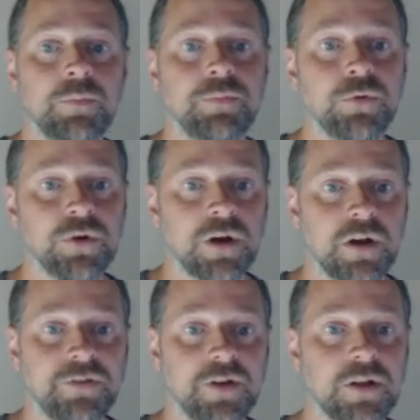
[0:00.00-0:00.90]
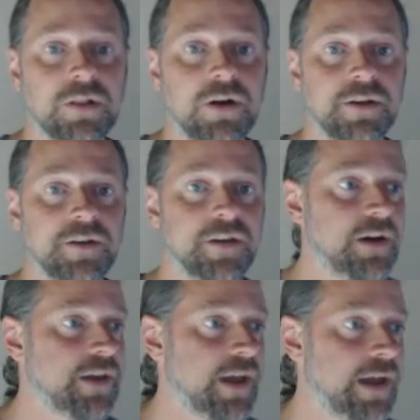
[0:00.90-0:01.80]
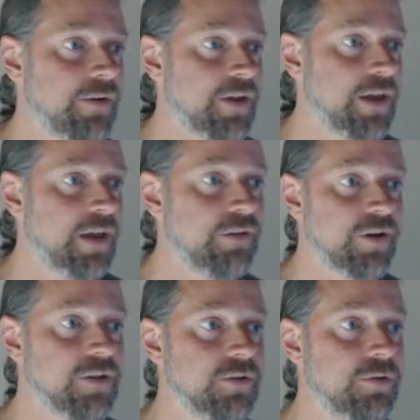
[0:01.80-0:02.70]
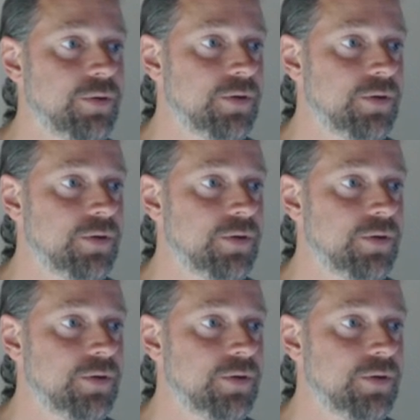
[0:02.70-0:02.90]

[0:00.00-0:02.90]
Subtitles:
broadcast the collider data out ahead of our loop,